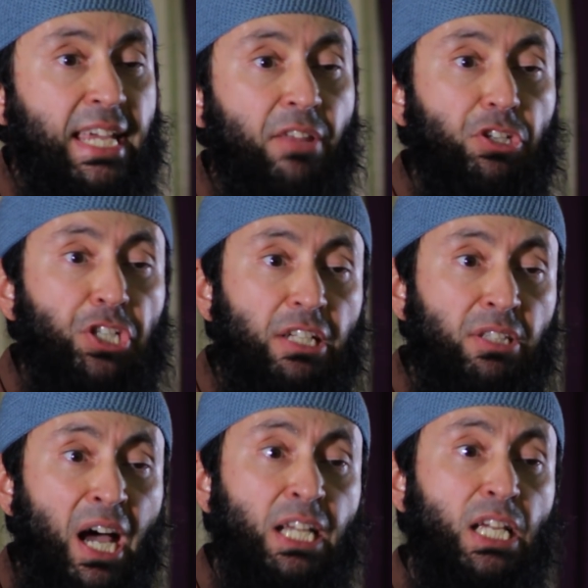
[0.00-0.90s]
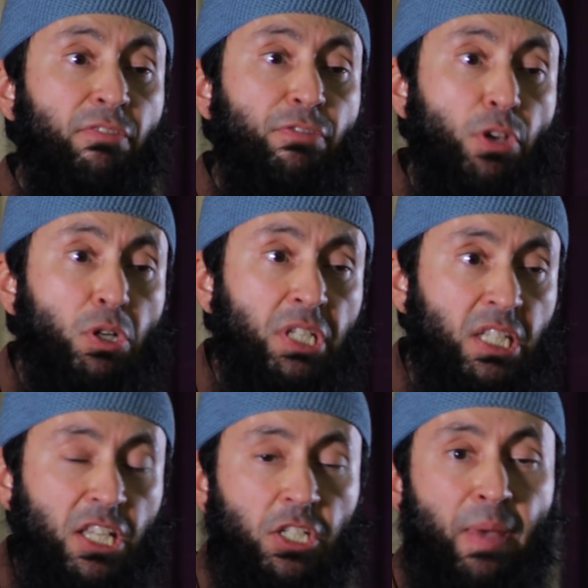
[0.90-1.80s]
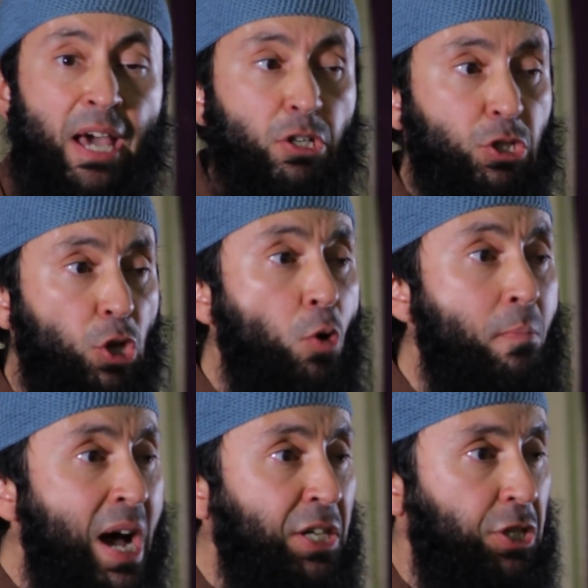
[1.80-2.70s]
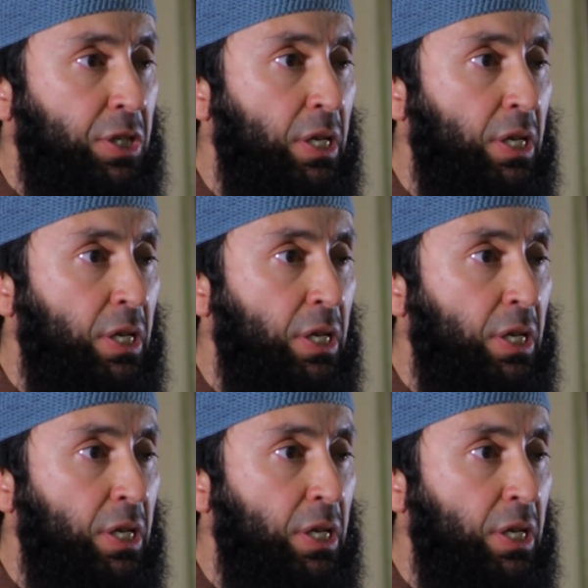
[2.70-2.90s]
yet the shaitan confuses this matter so much